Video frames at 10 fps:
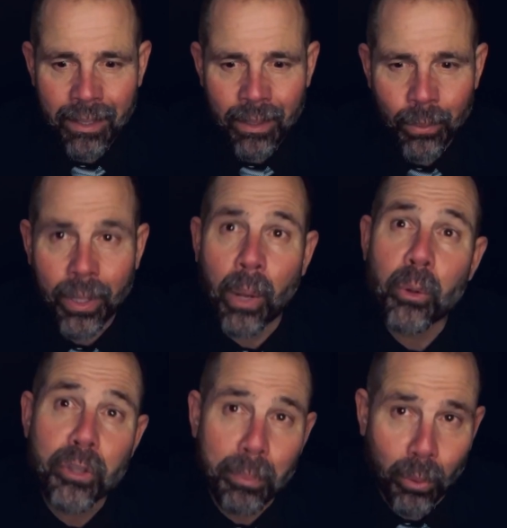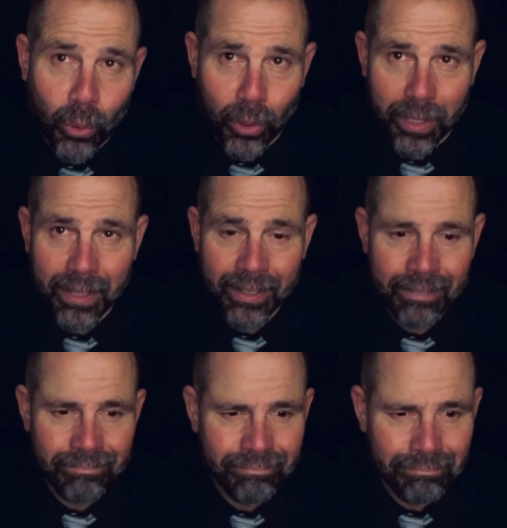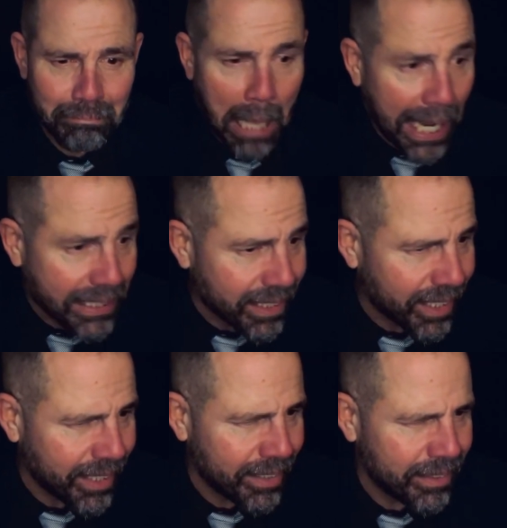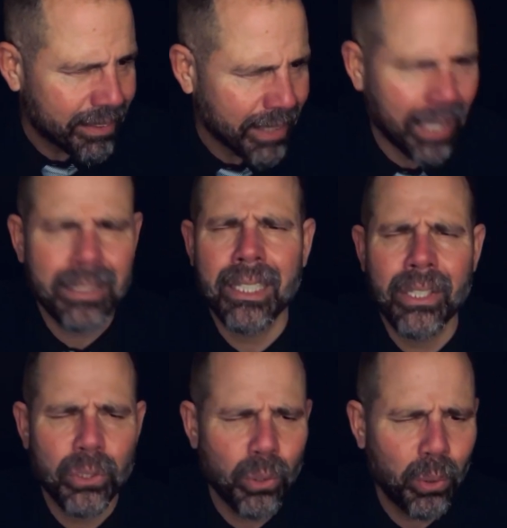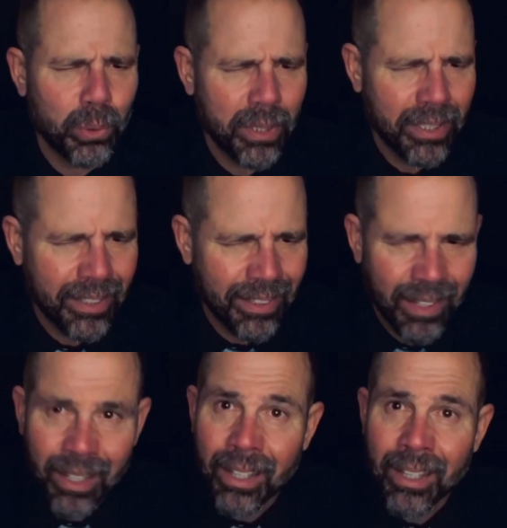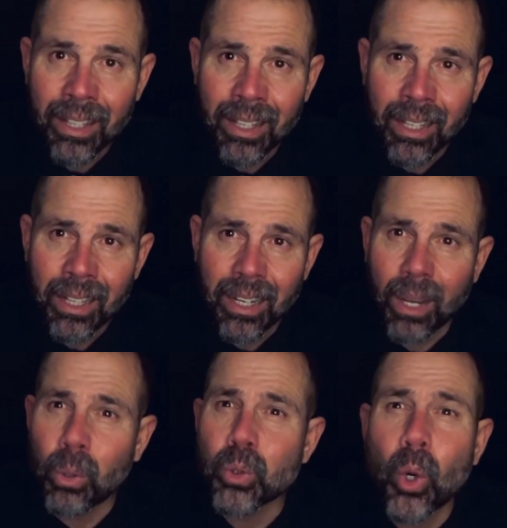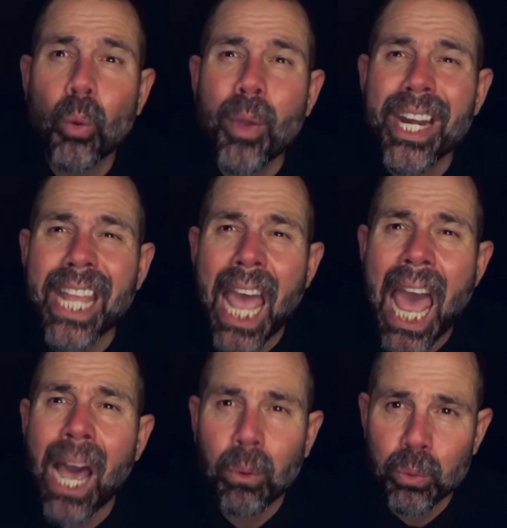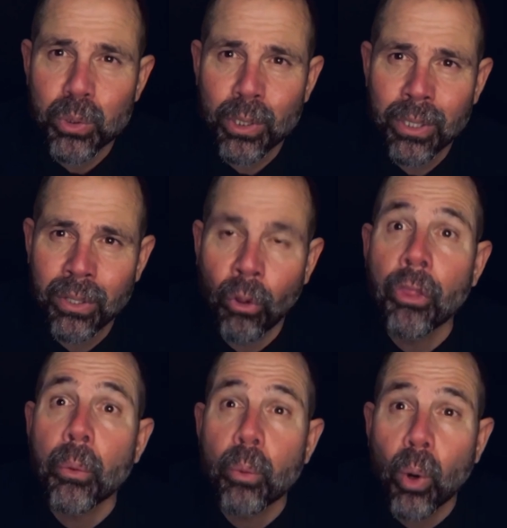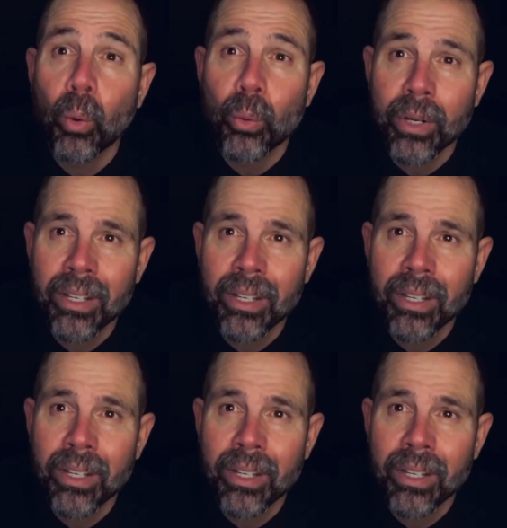When I was a boy, 18, 19 years old, I was already out on the road.